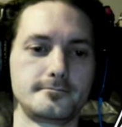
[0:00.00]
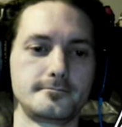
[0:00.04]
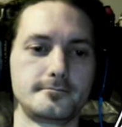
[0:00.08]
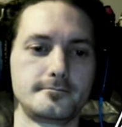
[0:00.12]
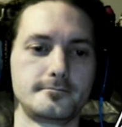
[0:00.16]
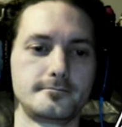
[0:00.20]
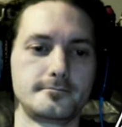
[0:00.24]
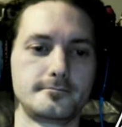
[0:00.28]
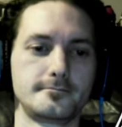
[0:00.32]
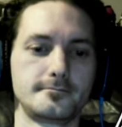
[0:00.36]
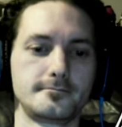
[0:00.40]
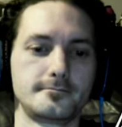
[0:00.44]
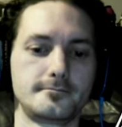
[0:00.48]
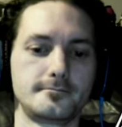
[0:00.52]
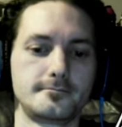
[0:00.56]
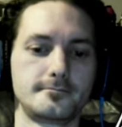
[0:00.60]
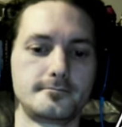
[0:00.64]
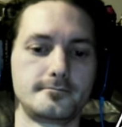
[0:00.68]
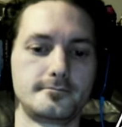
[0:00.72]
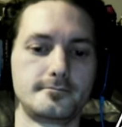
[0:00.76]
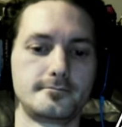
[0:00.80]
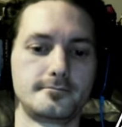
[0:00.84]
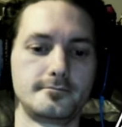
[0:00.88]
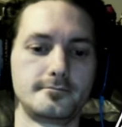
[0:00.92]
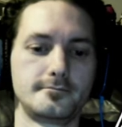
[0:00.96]

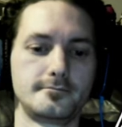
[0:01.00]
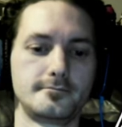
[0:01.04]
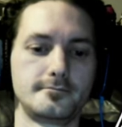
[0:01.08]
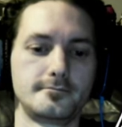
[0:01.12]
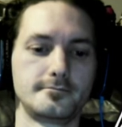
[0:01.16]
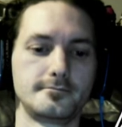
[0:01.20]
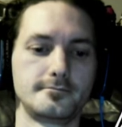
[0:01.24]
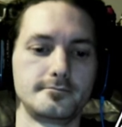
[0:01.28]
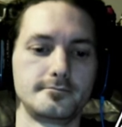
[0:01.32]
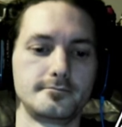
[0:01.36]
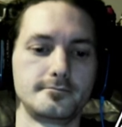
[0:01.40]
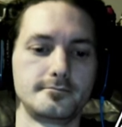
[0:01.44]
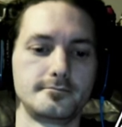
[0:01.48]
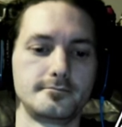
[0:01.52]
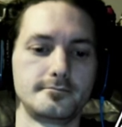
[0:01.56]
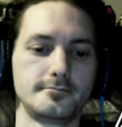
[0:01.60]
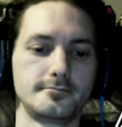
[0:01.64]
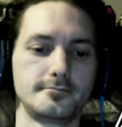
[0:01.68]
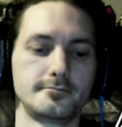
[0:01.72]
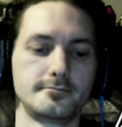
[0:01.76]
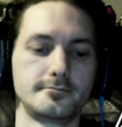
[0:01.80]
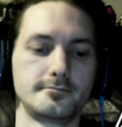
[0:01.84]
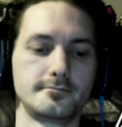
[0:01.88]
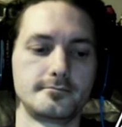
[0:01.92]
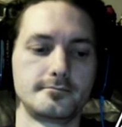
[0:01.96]

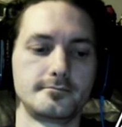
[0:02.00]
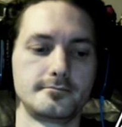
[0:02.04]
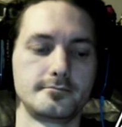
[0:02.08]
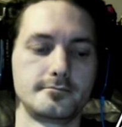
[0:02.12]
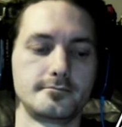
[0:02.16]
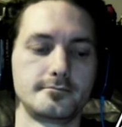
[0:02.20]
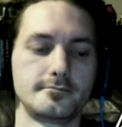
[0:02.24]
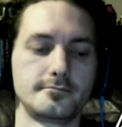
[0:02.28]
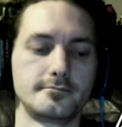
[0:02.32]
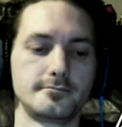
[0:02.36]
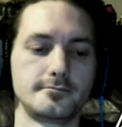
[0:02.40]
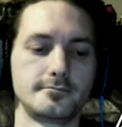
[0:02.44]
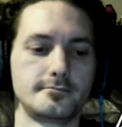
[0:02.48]
(silent)